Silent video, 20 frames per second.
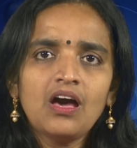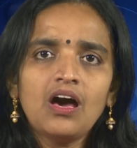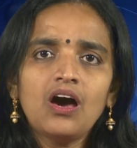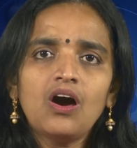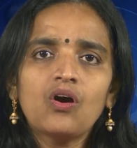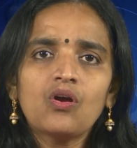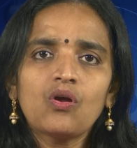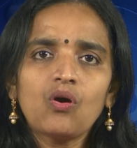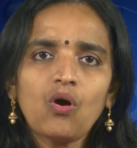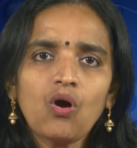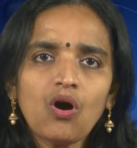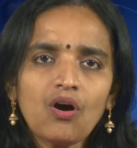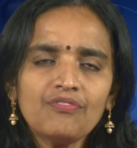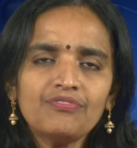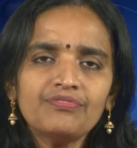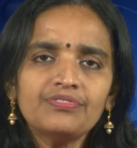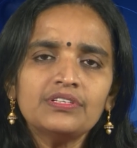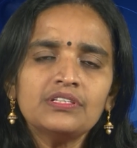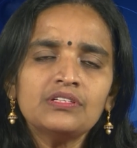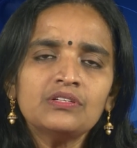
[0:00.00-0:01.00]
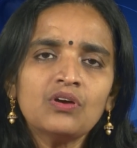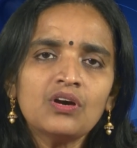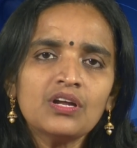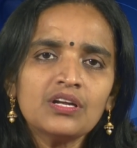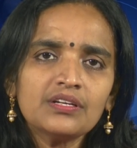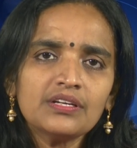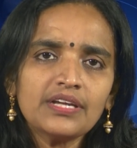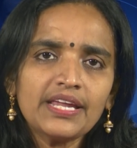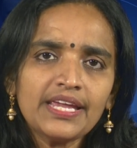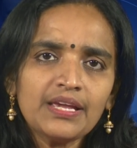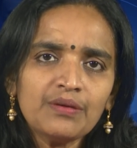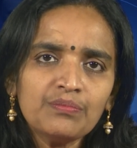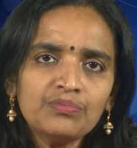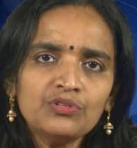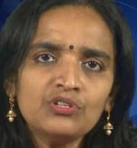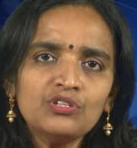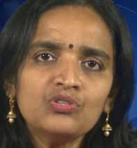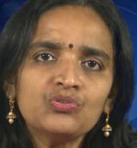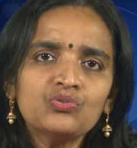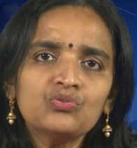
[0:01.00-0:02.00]
are often not
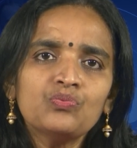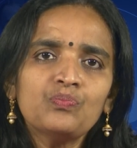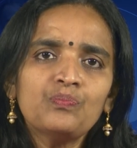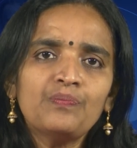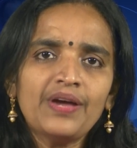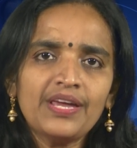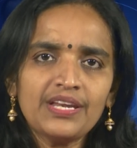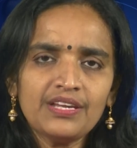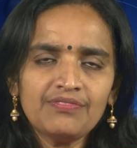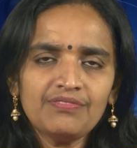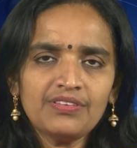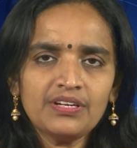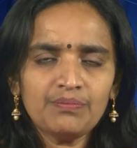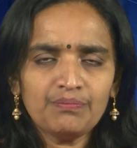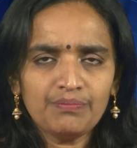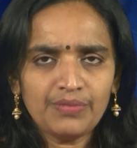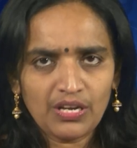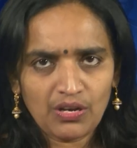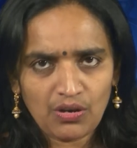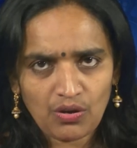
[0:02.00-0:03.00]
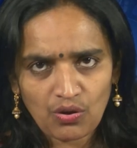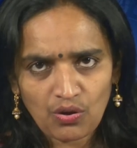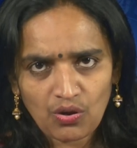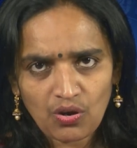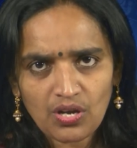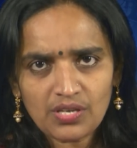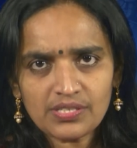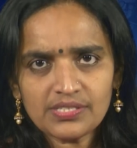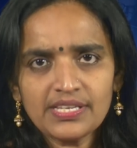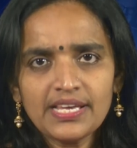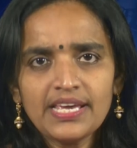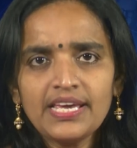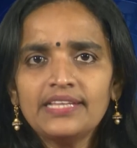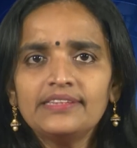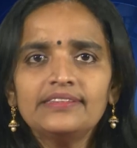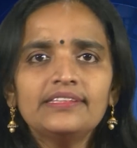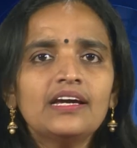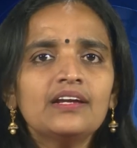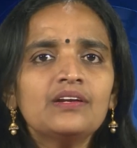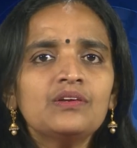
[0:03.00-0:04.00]
able to benefit because
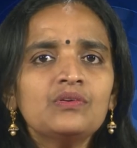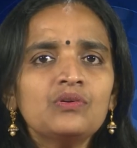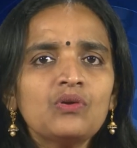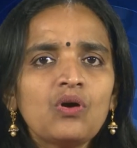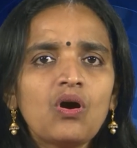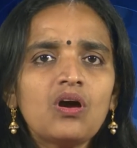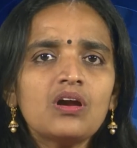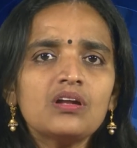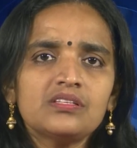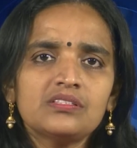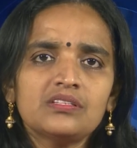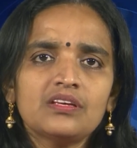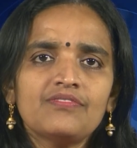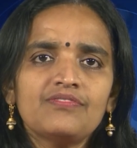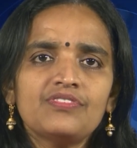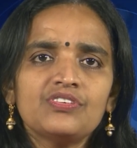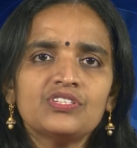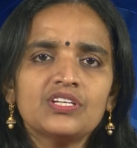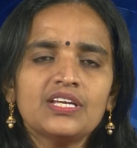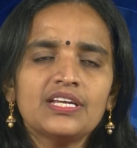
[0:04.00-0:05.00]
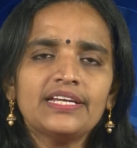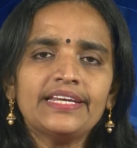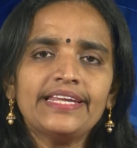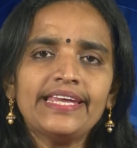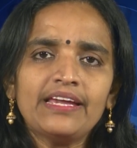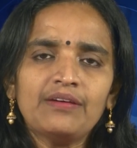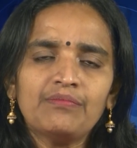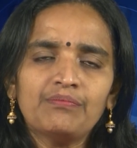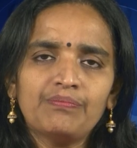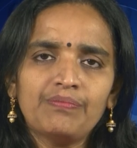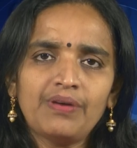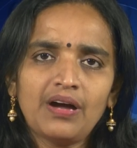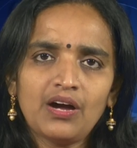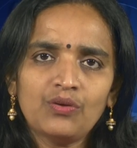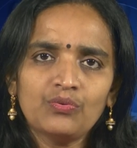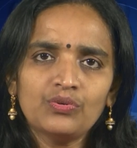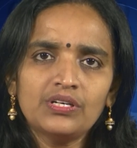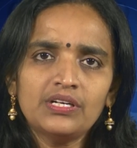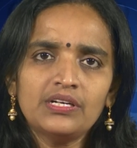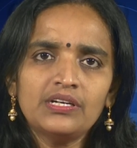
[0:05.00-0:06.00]
they are not sufficiently
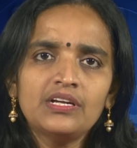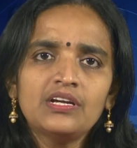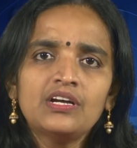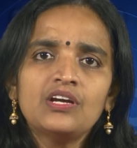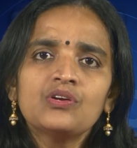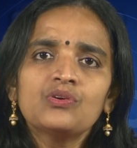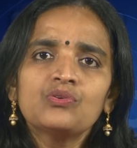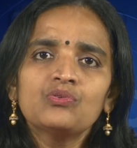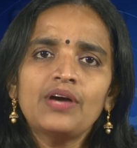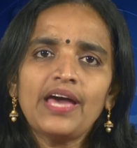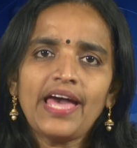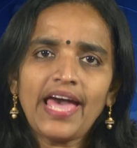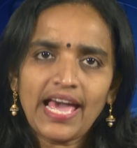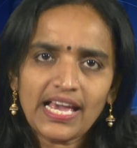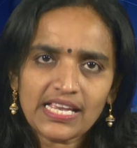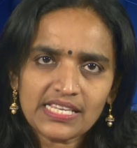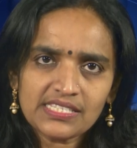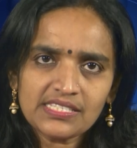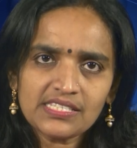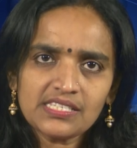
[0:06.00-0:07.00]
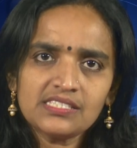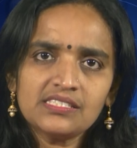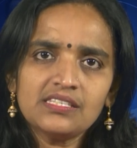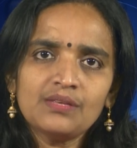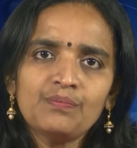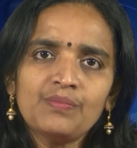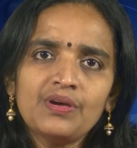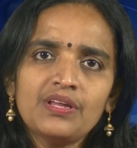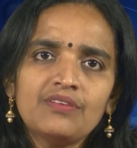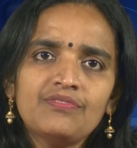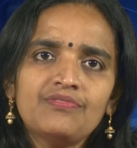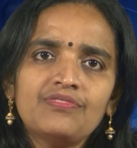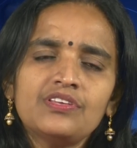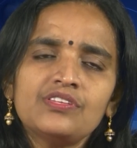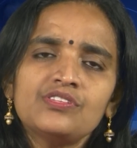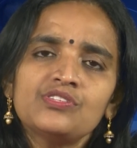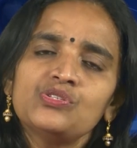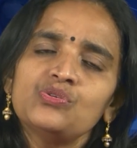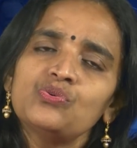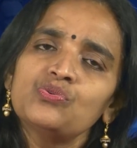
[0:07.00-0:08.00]
empowered to access the
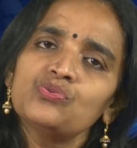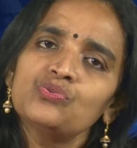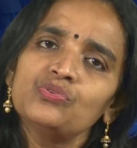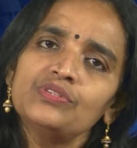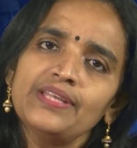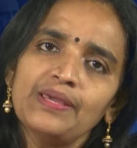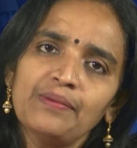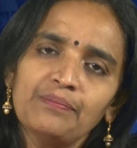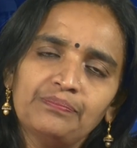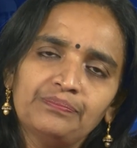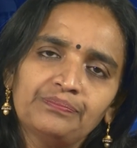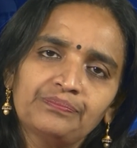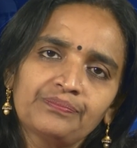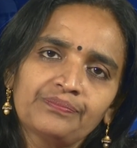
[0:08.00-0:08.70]
benefits due to them.